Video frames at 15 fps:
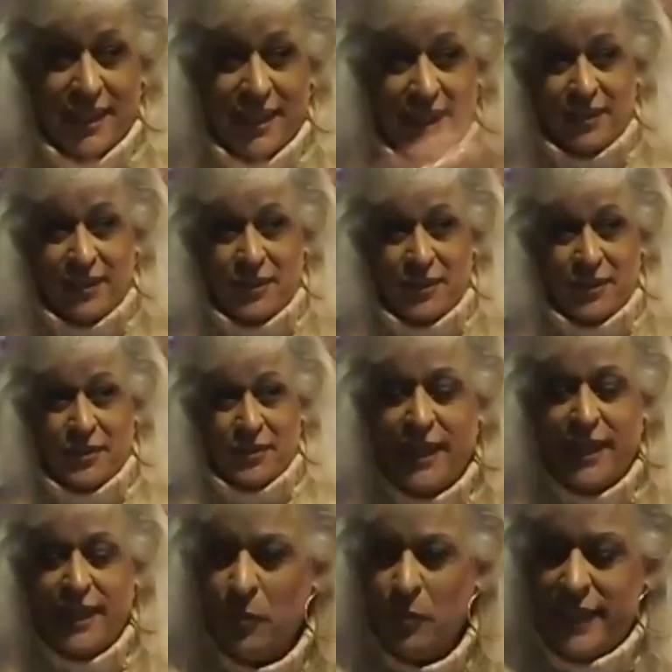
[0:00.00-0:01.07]
So that's
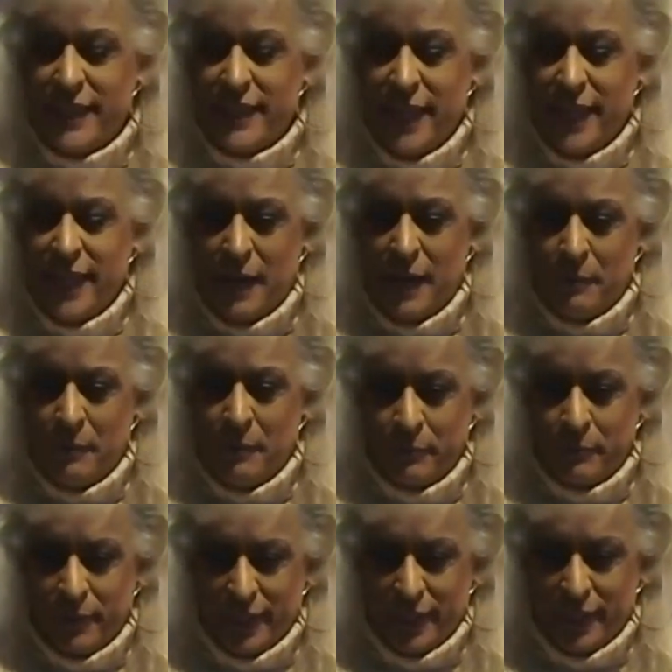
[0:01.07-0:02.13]
what that means.
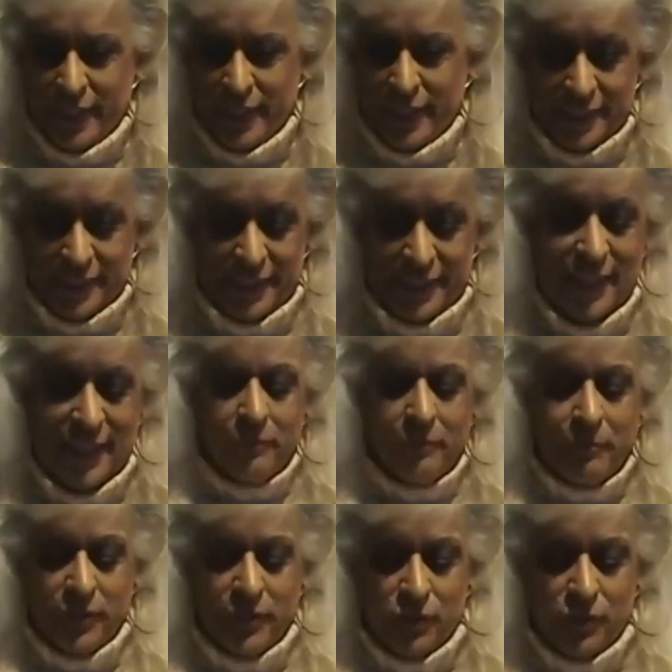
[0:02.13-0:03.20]
The
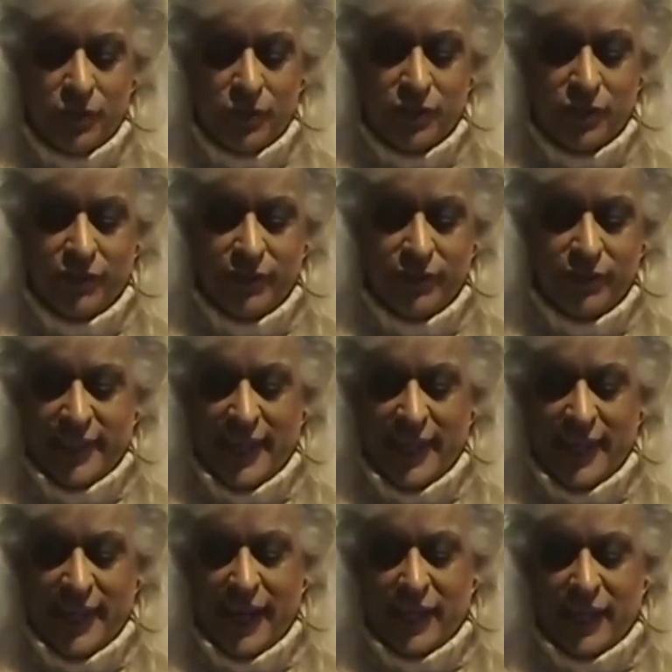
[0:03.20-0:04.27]
executive producer is the
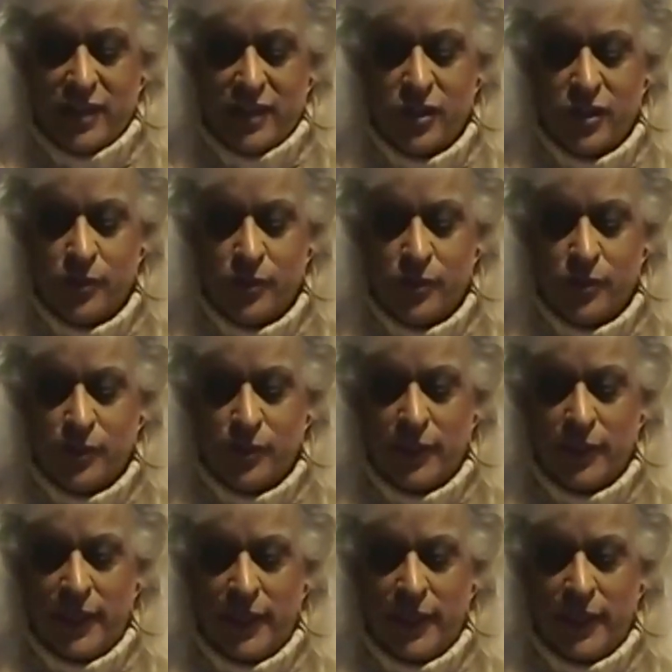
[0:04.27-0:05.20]
actual head of the room.